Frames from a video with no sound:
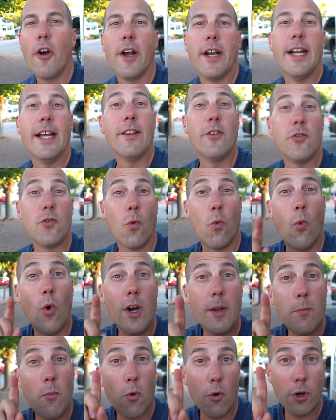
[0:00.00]
right, and there's
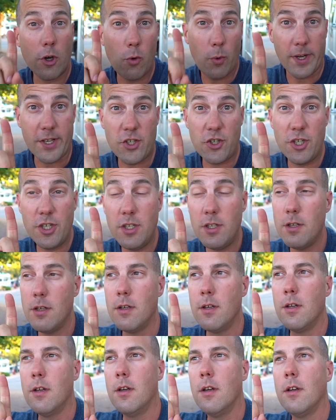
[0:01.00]
one more question.
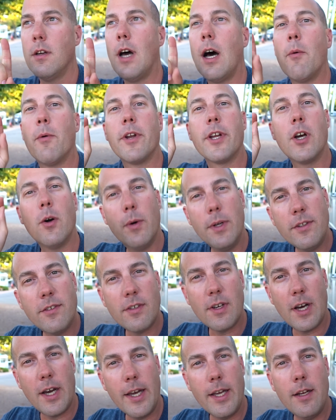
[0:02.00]
I'm going to go
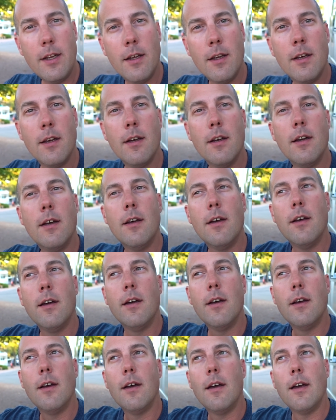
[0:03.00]
inside,
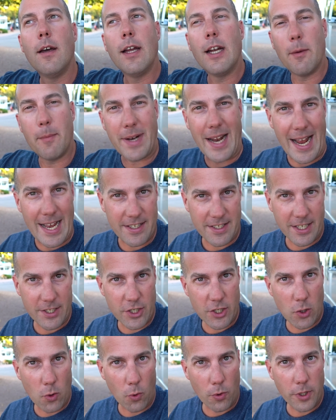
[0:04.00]
and I'm going to ask it
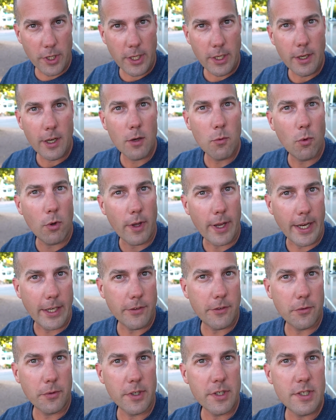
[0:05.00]
to Courtney, and we'll
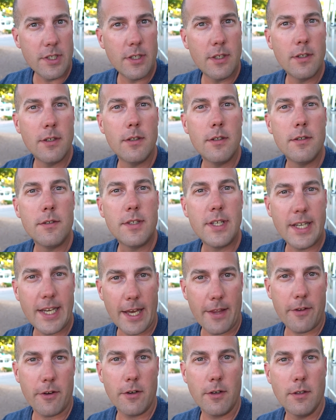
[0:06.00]
answer it
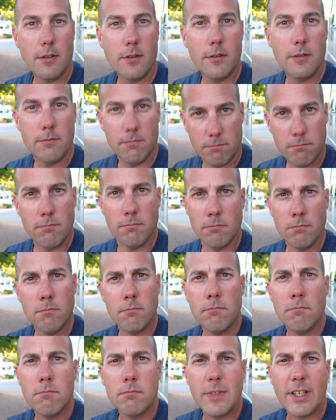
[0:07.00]
together.
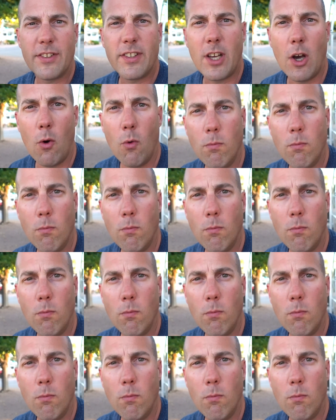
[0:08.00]
Let's go.